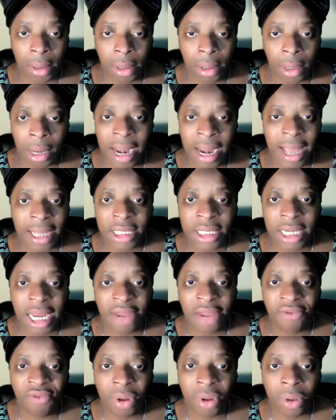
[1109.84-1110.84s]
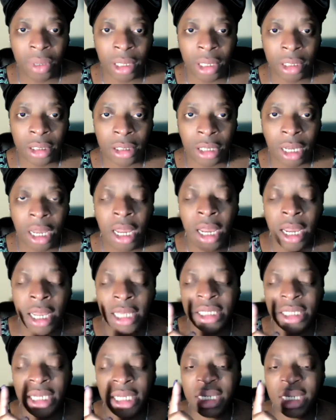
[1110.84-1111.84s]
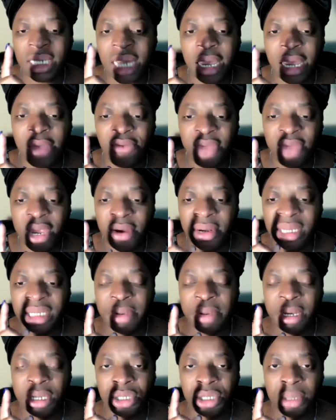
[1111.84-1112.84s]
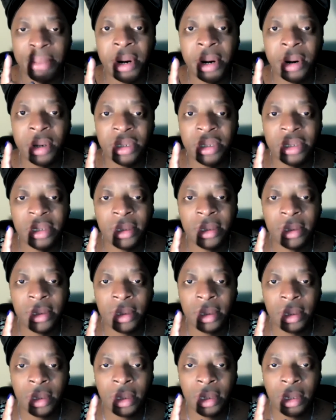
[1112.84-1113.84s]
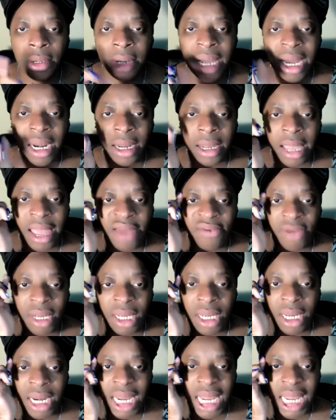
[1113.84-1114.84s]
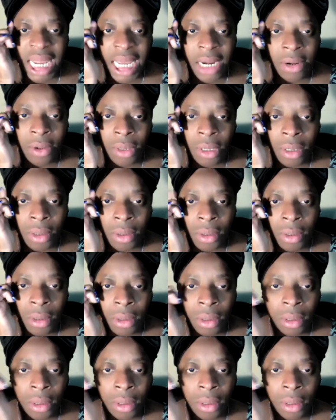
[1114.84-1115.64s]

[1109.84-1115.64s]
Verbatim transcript: And I stay focused. And see, it take a very special person. You got to have a good head on your